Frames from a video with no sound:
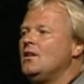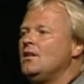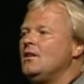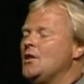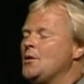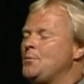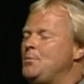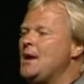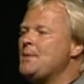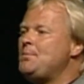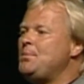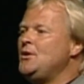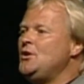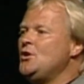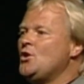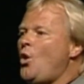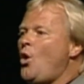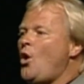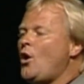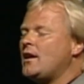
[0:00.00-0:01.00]
The people in
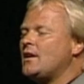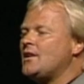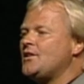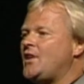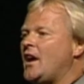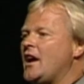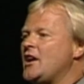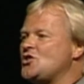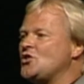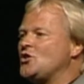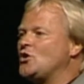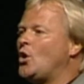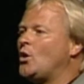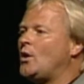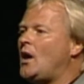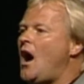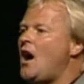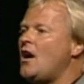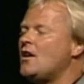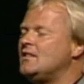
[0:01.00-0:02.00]
your organization to go to
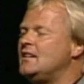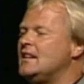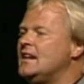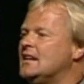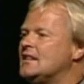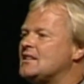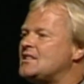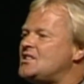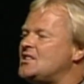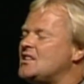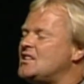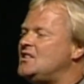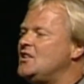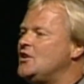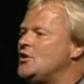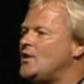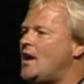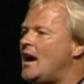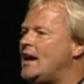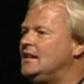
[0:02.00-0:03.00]
RD in 60
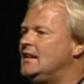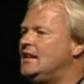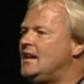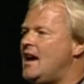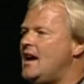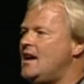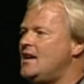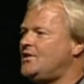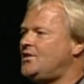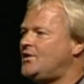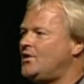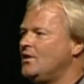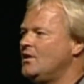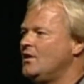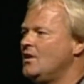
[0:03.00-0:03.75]
or 90 days,